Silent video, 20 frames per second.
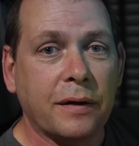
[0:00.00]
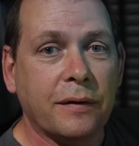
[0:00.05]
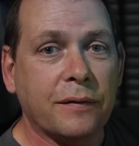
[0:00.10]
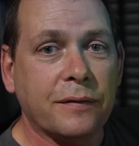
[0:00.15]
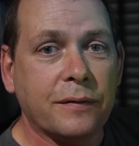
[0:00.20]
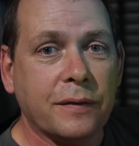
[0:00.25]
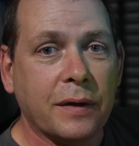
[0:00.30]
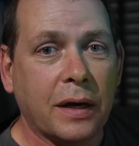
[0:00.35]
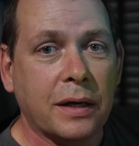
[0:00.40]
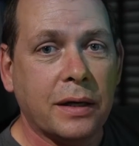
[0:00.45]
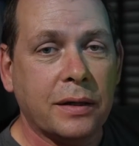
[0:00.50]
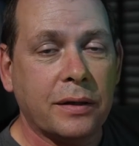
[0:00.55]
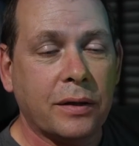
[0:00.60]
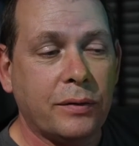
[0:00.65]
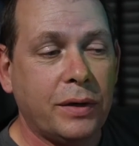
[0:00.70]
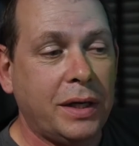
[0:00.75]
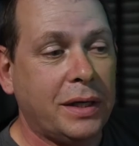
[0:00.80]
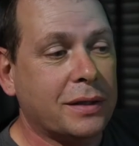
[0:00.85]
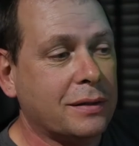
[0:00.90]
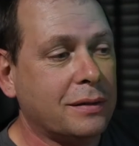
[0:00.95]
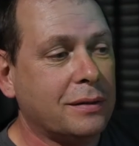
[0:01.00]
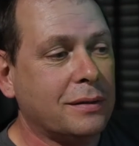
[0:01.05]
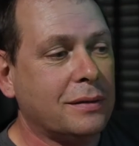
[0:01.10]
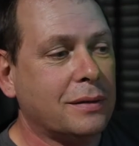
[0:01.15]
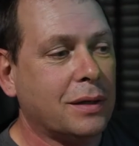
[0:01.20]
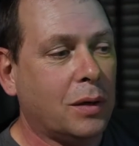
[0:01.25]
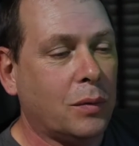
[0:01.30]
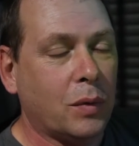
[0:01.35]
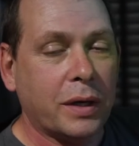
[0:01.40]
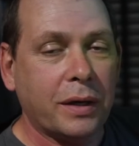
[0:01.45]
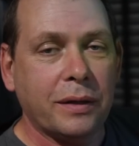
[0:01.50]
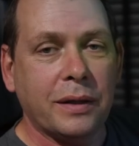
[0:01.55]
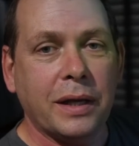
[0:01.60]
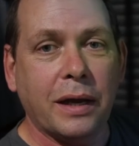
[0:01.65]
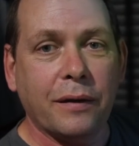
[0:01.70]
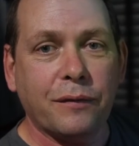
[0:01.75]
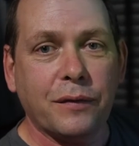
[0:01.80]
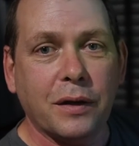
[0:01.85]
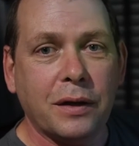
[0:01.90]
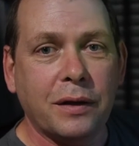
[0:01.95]
Uh, the reason I wanted
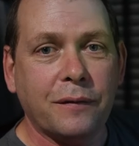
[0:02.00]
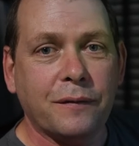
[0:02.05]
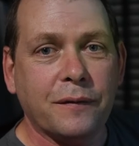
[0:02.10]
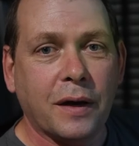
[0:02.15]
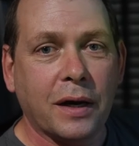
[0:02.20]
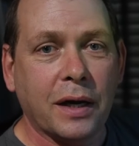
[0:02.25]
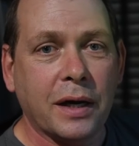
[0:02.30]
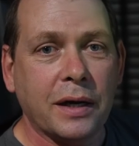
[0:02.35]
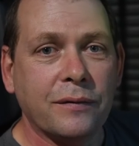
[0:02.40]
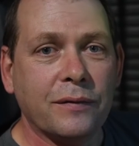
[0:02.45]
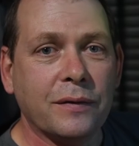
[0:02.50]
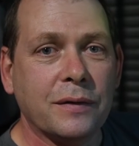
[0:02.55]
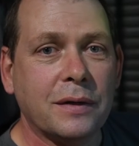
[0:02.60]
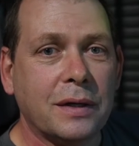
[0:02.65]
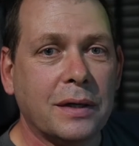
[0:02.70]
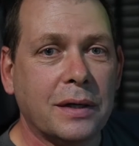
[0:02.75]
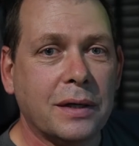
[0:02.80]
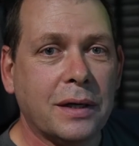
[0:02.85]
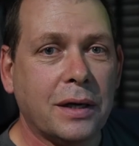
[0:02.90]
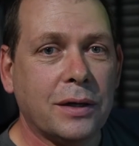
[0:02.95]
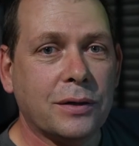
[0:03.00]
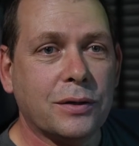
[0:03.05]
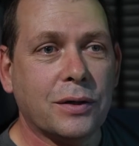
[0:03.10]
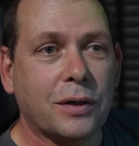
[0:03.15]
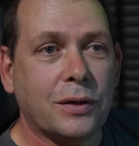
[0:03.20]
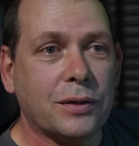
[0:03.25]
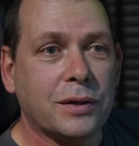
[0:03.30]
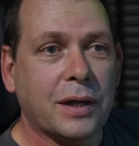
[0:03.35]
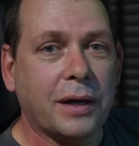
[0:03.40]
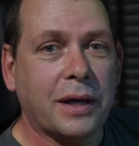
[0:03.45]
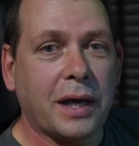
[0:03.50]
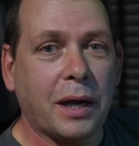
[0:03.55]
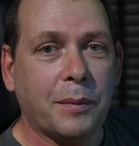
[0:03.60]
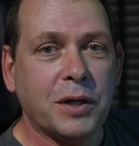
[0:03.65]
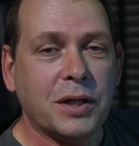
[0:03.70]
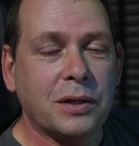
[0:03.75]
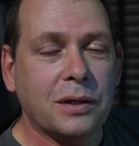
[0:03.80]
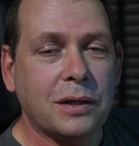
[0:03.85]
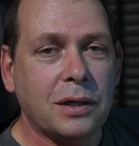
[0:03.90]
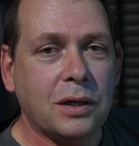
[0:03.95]
the F-35 is because they're
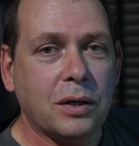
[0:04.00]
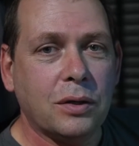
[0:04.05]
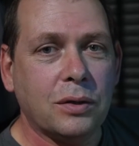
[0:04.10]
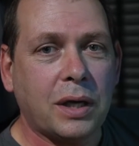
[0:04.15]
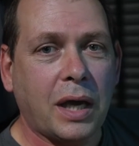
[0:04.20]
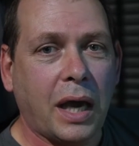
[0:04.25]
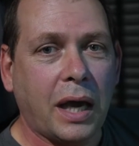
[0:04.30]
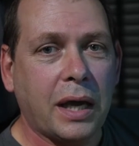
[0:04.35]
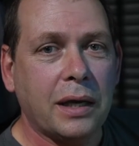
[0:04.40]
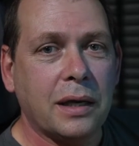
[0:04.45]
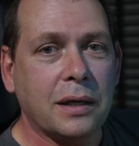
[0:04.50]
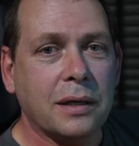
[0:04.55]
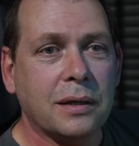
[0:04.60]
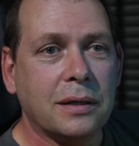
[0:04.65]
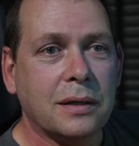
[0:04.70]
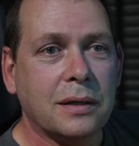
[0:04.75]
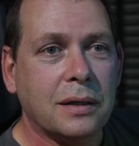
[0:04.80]
coming to the UK.